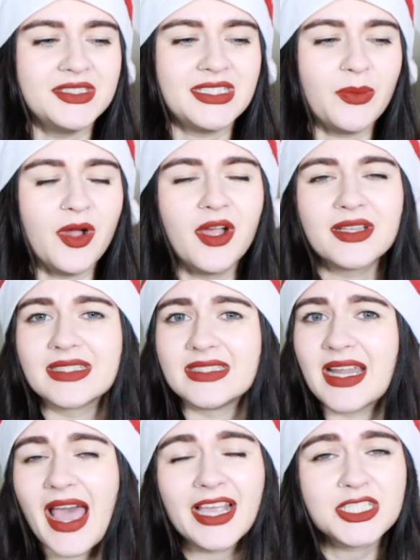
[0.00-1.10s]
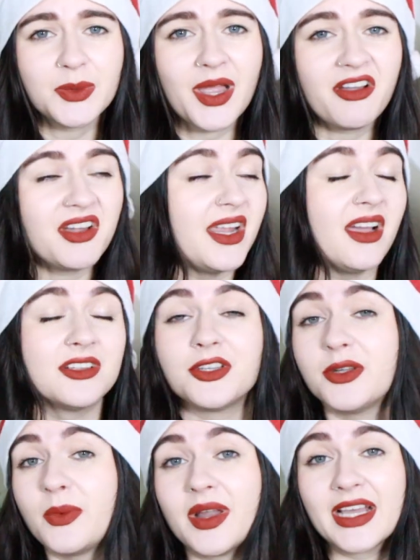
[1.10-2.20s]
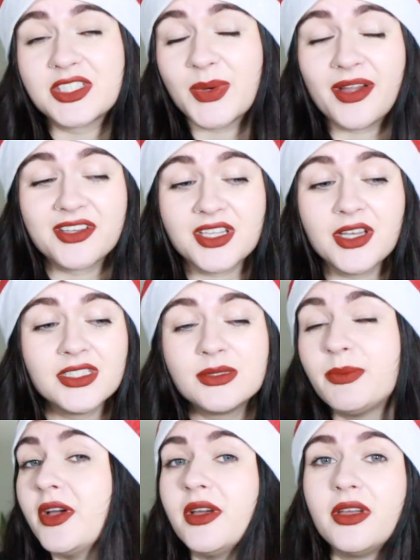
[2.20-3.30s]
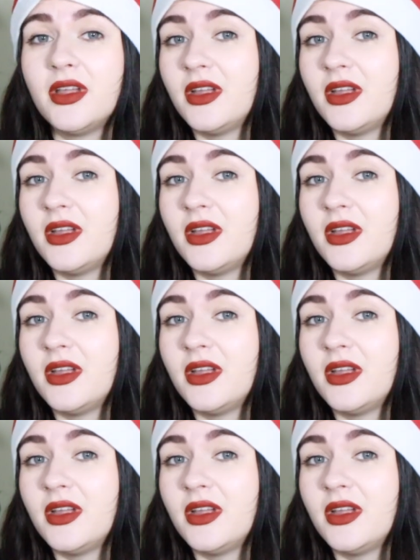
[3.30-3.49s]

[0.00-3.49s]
She works as an actuary. I don't know what an actuary does, but